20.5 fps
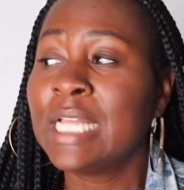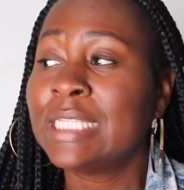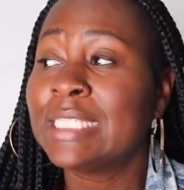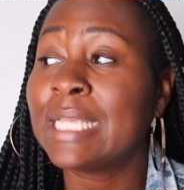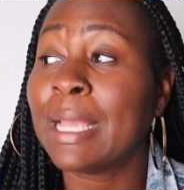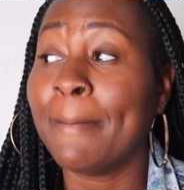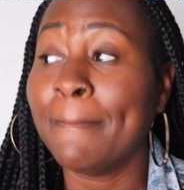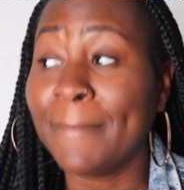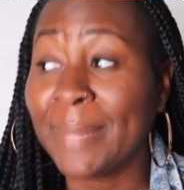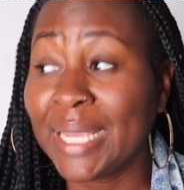
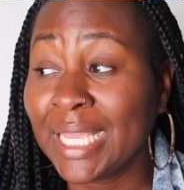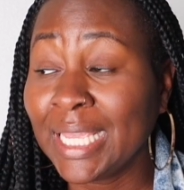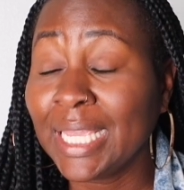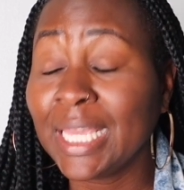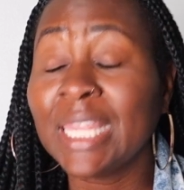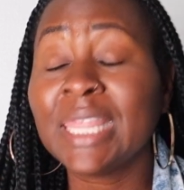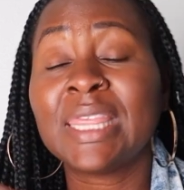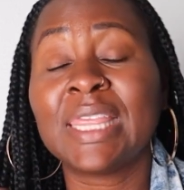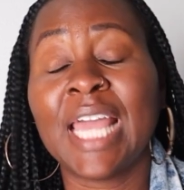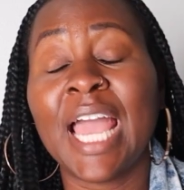To
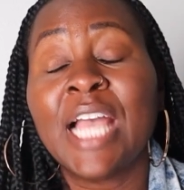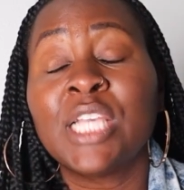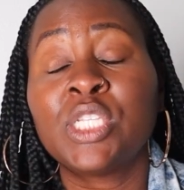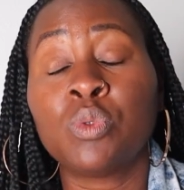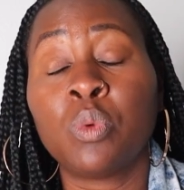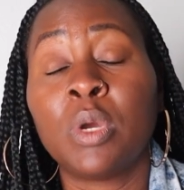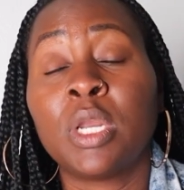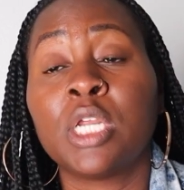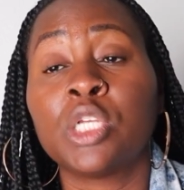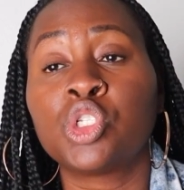me, that's
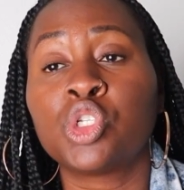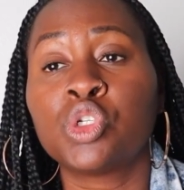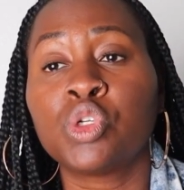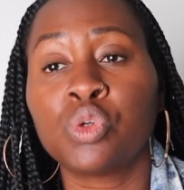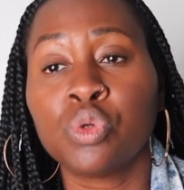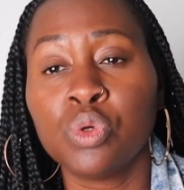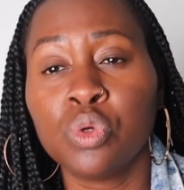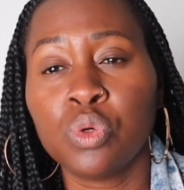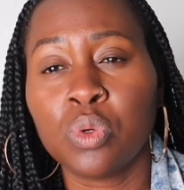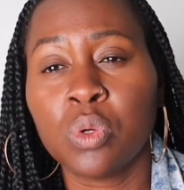what a
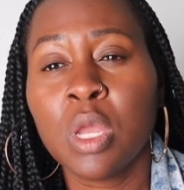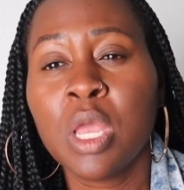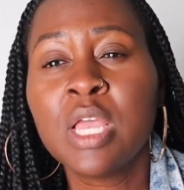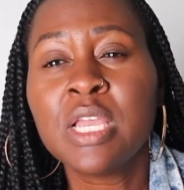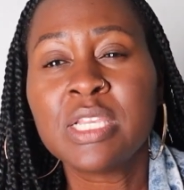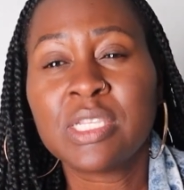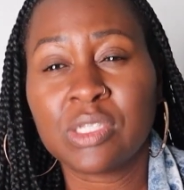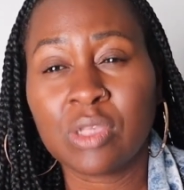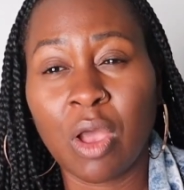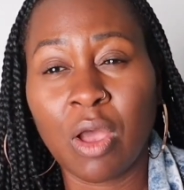true
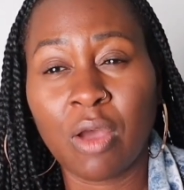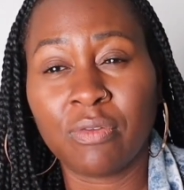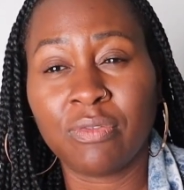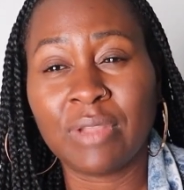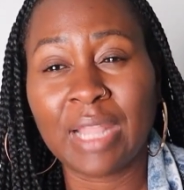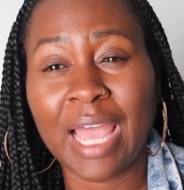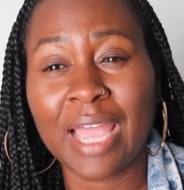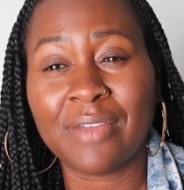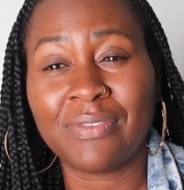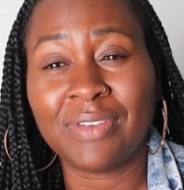soft
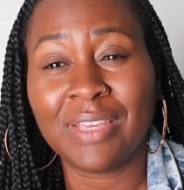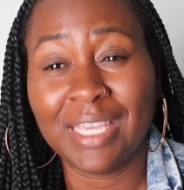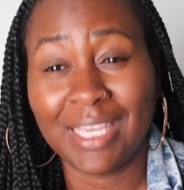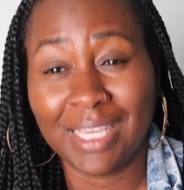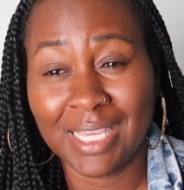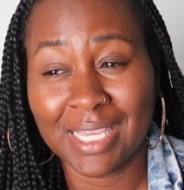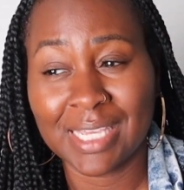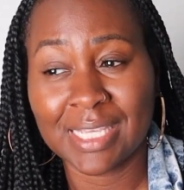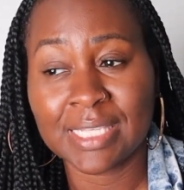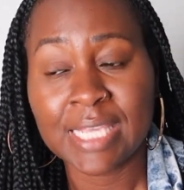life
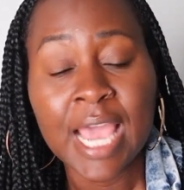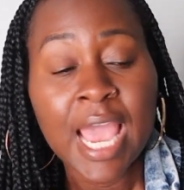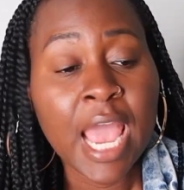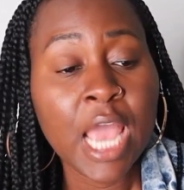is.